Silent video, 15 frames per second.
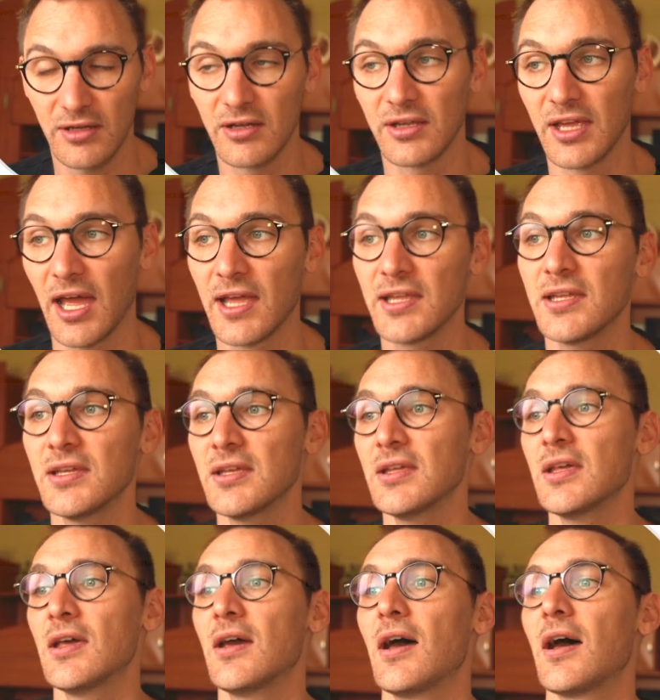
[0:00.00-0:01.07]
Okay,
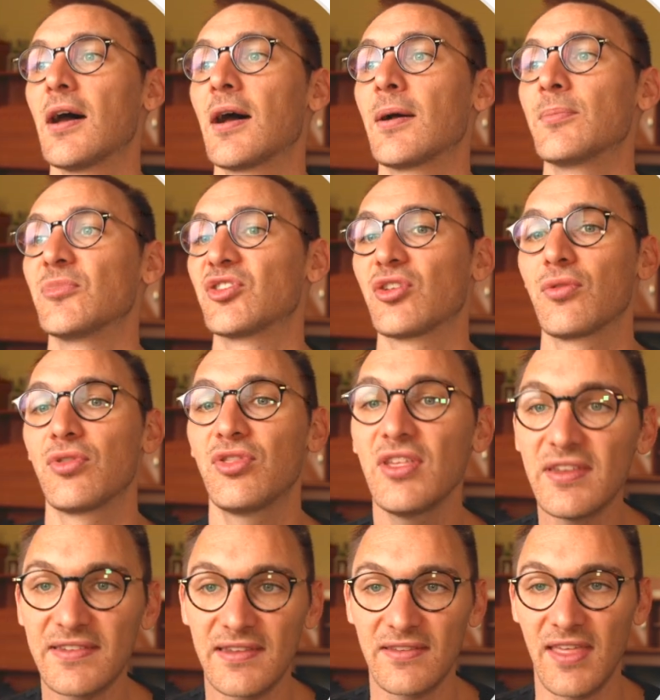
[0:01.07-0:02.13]
so
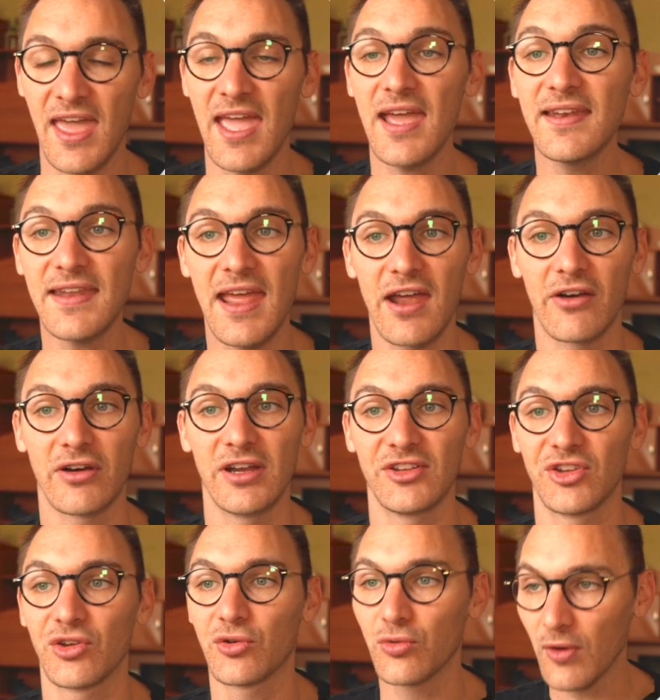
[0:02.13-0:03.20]
the head area
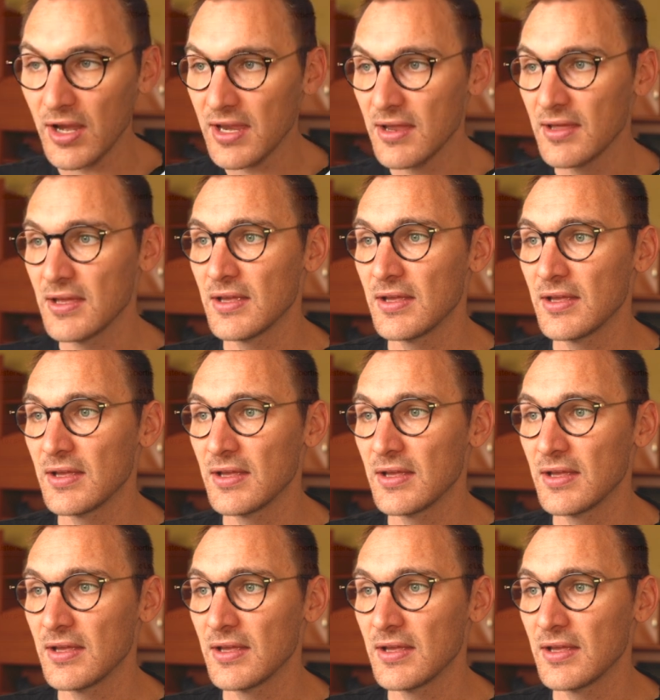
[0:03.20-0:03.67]
is a great